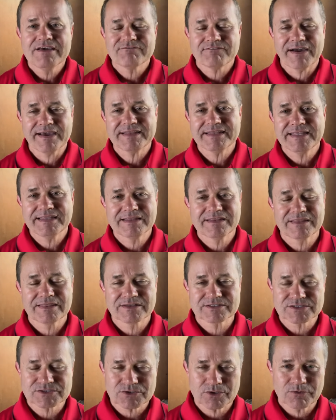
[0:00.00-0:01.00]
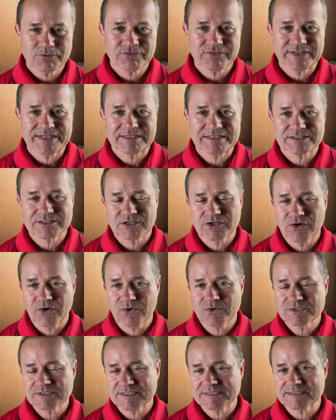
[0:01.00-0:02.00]
Finally, the servant
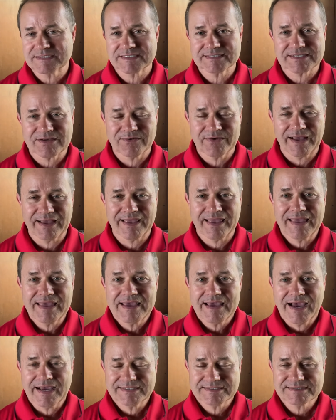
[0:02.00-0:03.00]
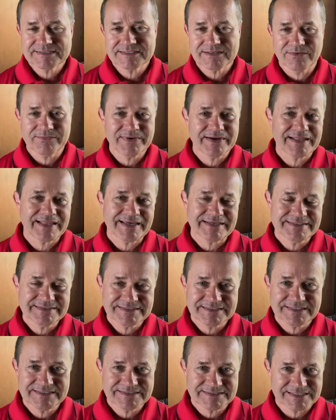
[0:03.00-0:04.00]
goes and says, I, I see, well, I
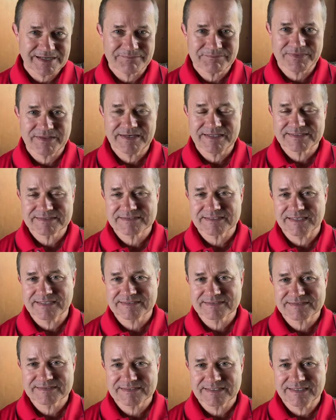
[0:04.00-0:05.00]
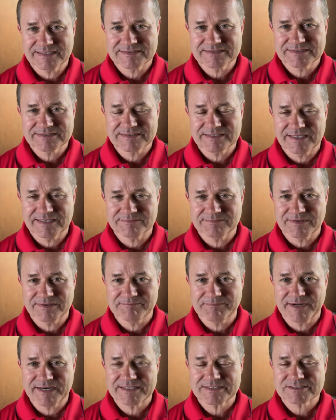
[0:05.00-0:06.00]
see something. It's, it's, it's, it,
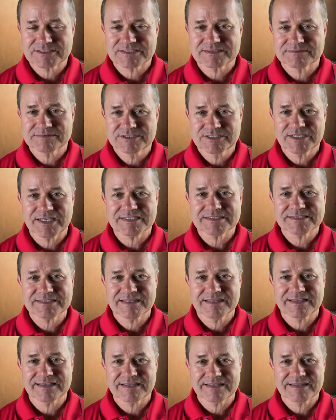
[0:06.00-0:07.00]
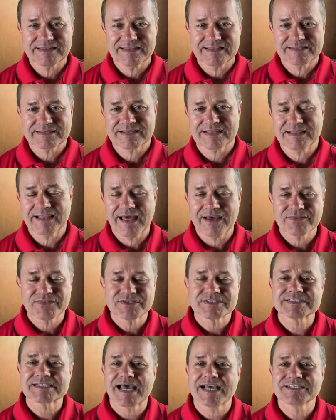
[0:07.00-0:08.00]
but it's just the, the cloud
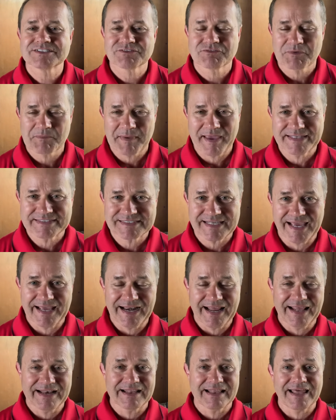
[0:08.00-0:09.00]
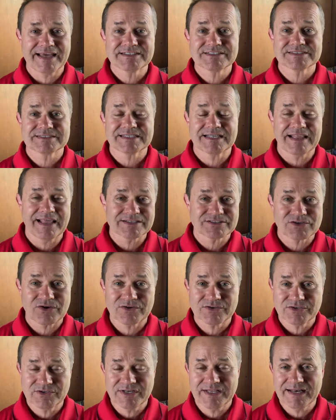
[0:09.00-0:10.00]
the size of a man's hand. And Elijah said, that's
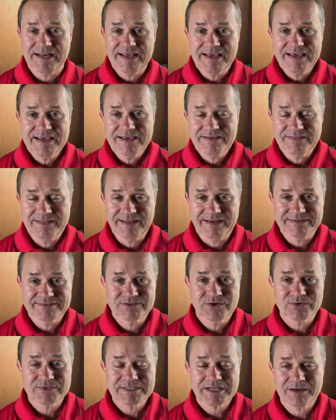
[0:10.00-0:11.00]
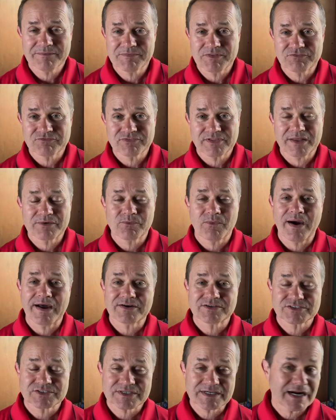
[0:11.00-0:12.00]
all you need. Not go tell him the
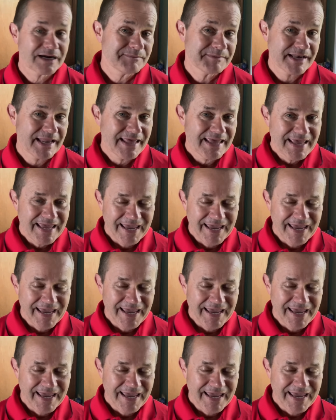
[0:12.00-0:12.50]
floodwaters are coming.